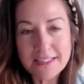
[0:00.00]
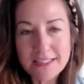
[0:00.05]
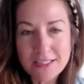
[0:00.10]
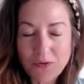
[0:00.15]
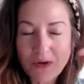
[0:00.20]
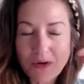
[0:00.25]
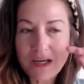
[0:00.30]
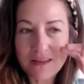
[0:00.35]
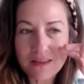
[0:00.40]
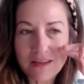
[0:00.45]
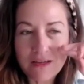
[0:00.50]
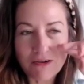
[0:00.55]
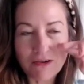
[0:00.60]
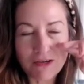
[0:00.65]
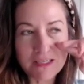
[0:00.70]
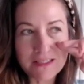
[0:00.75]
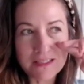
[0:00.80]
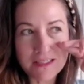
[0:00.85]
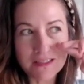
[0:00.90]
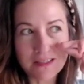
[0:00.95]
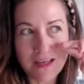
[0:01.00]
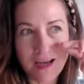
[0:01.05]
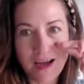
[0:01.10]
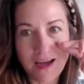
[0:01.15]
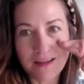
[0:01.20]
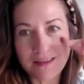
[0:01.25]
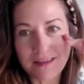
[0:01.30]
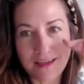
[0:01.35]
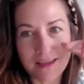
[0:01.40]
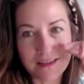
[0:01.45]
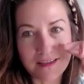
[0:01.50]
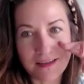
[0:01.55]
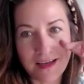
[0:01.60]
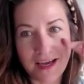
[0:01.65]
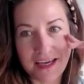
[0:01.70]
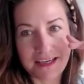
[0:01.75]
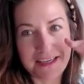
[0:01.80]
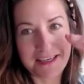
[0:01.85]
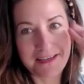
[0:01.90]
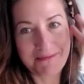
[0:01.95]
So there is a lot that
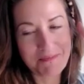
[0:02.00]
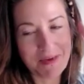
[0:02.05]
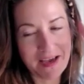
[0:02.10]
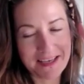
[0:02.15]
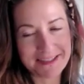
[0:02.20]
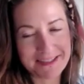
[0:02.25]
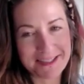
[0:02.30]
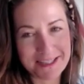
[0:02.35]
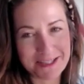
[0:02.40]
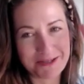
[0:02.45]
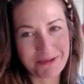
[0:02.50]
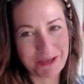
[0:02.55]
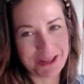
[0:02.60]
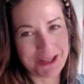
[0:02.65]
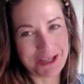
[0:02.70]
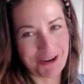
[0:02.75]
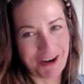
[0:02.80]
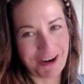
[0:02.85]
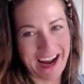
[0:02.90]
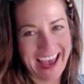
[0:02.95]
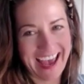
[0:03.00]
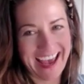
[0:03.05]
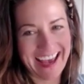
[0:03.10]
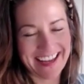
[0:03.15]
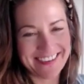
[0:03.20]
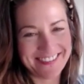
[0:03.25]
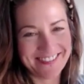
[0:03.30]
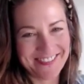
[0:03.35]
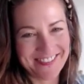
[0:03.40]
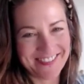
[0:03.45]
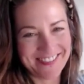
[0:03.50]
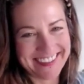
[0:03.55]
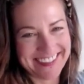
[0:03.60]
like messes with your head.